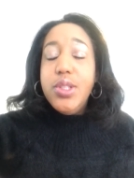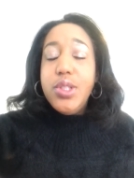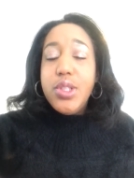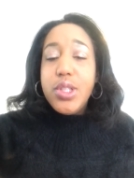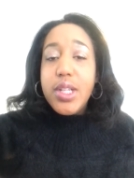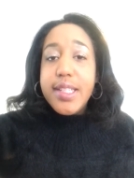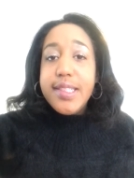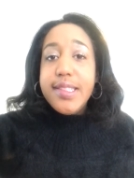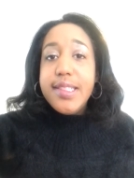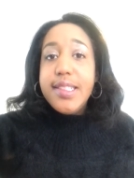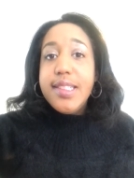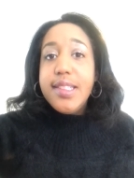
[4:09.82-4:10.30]

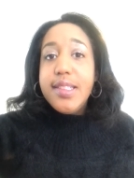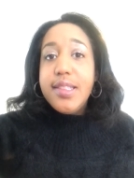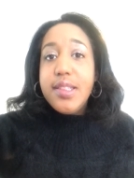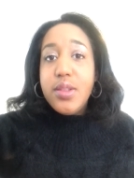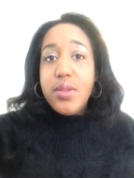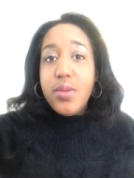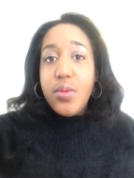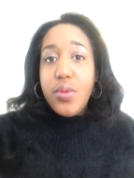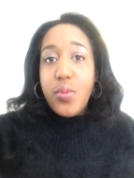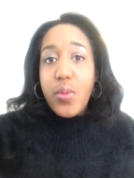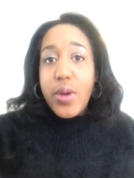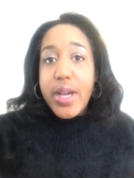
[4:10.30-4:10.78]
just as
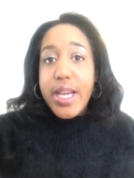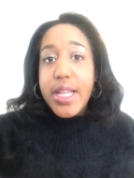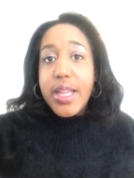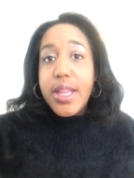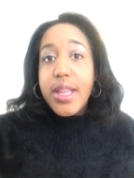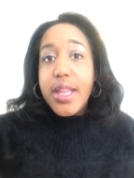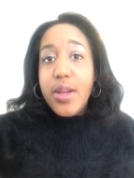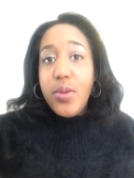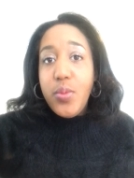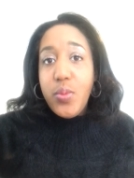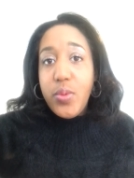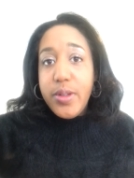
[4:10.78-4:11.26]
the way
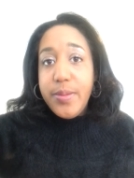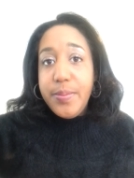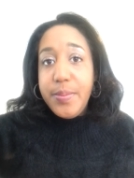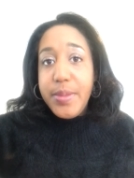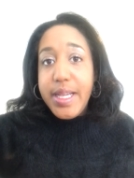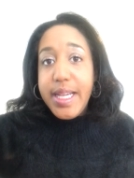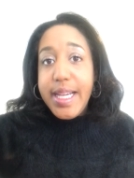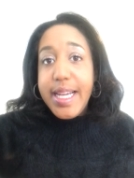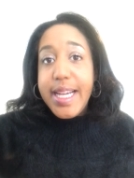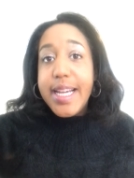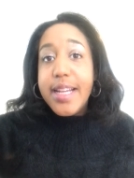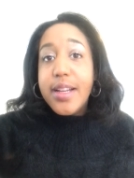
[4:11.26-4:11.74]
they would
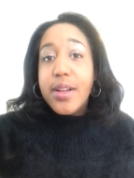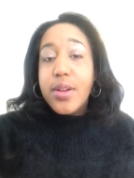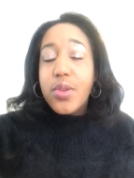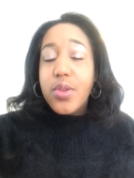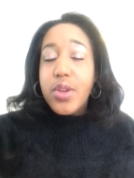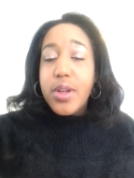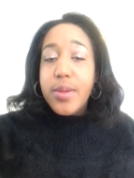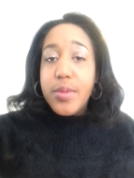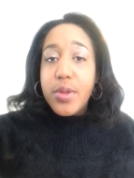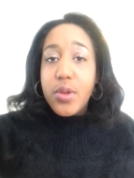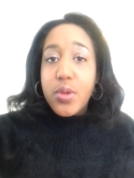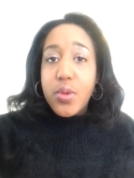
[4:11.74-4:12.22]
be in a
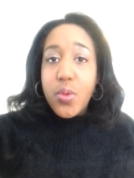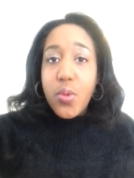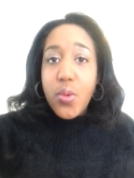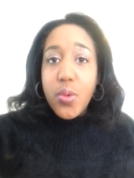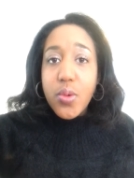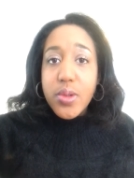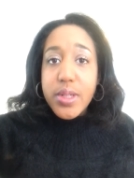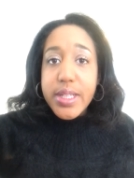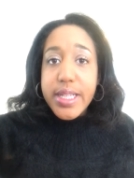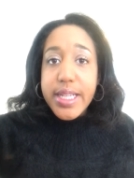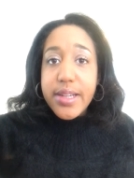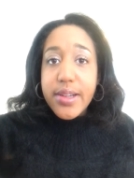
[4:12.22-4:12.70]
criminal
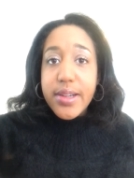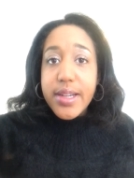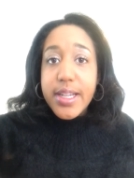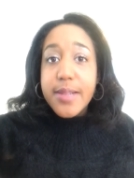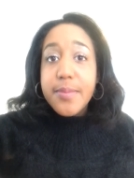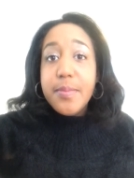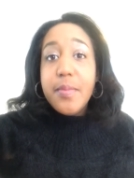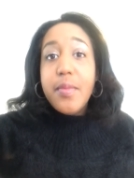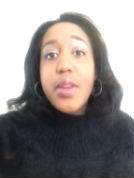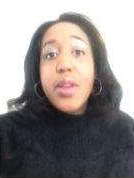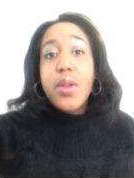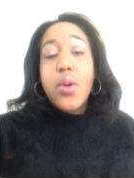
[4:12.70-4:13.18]
court
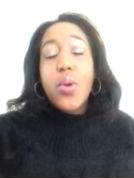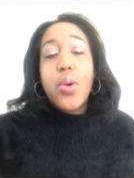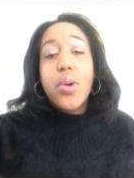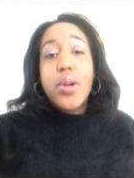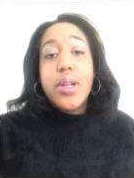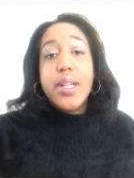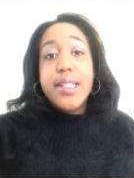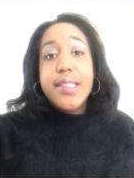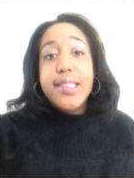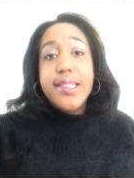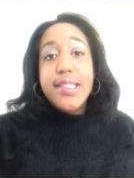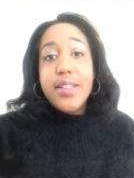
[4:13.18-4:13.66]
hearing or
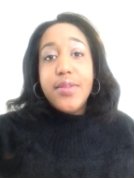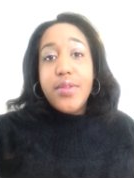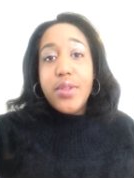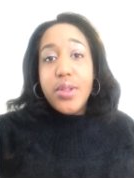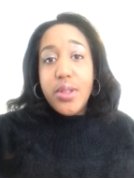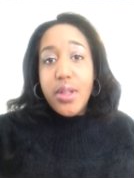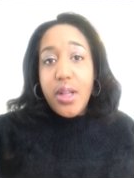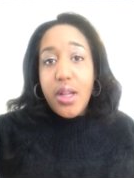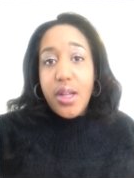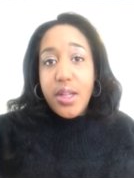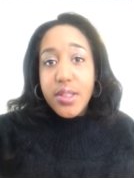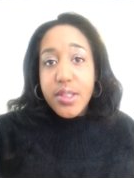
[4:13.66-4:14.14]
in a
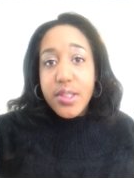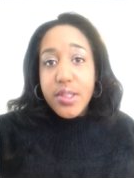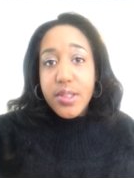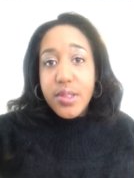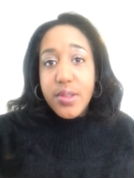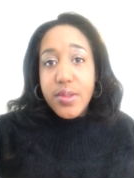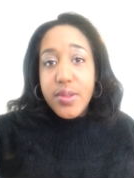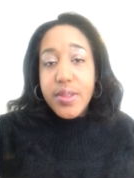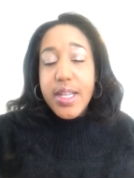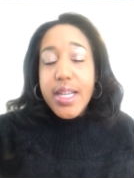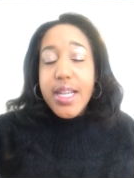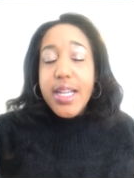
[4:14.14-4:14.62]
civil
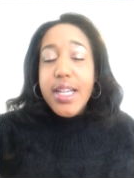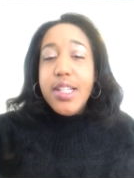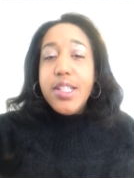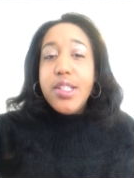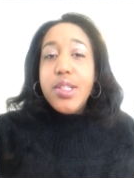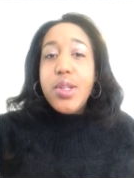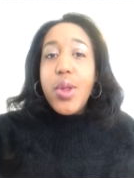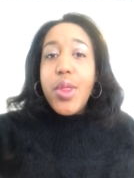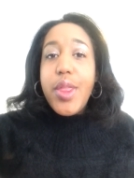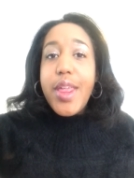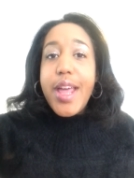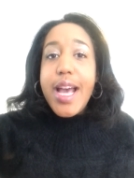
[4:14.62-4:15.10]
lawsuit.
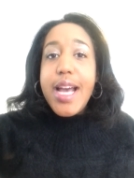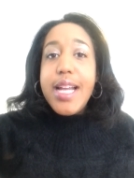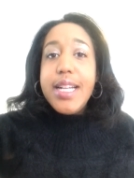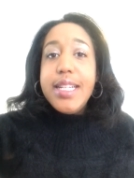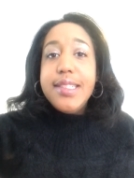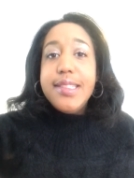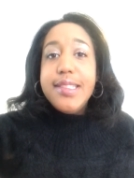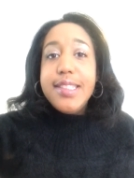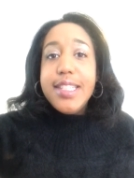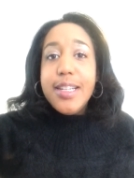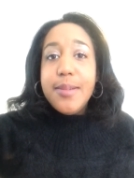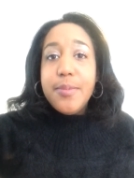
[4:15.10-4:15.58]
So that
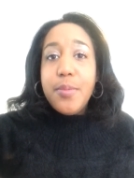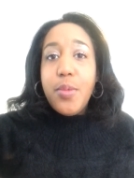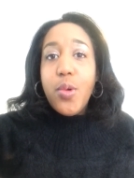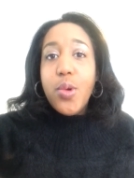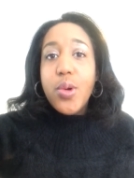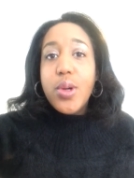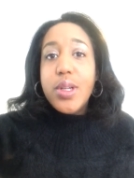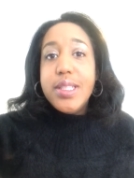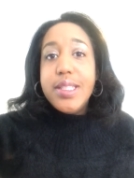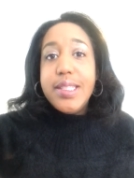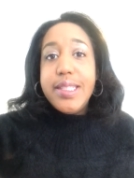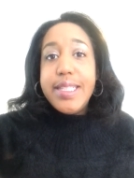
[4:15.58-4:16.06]
is the
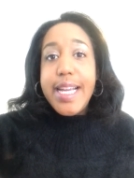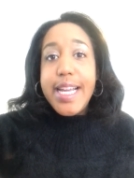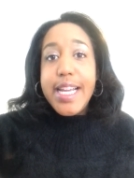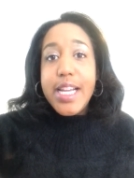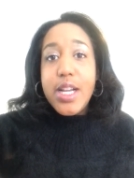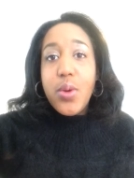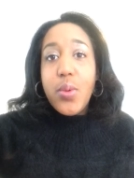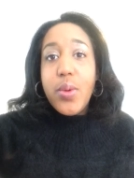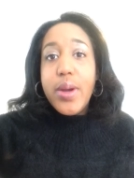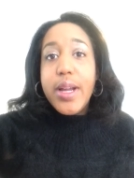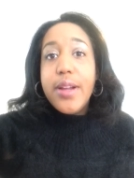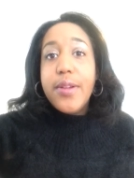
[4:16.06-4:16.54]
important
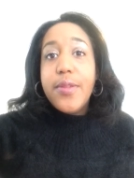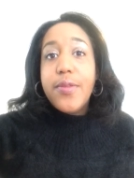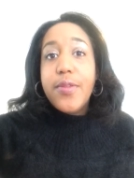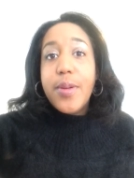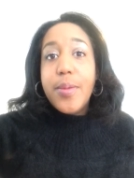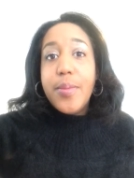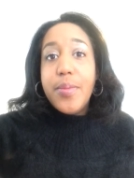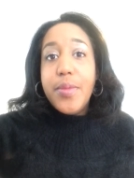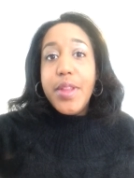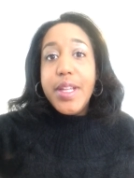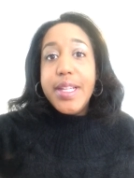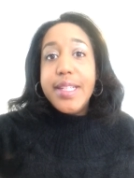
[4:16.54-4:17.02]
takeaway
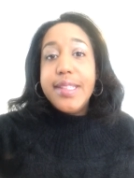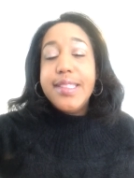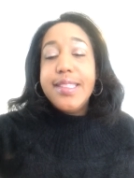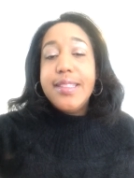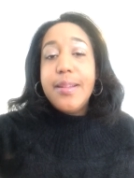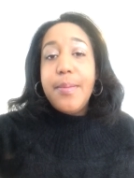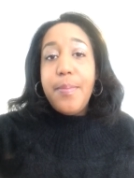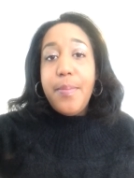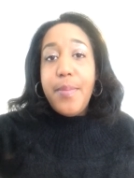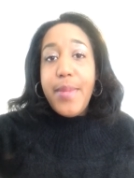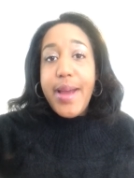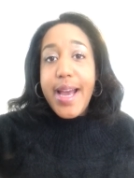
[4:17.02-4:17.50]
from this
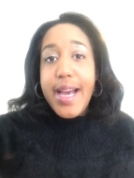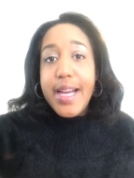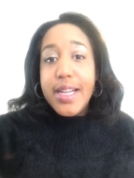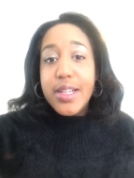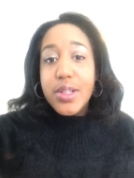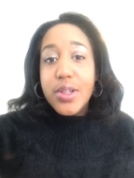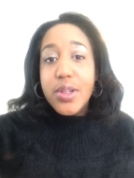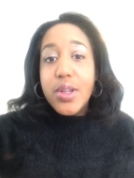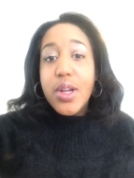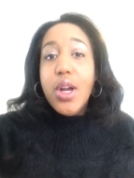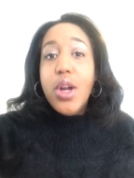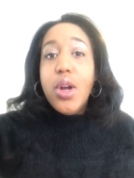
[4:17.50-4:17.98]

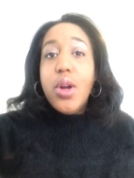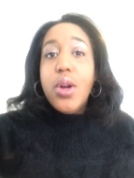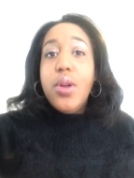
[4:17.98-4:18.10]
matter.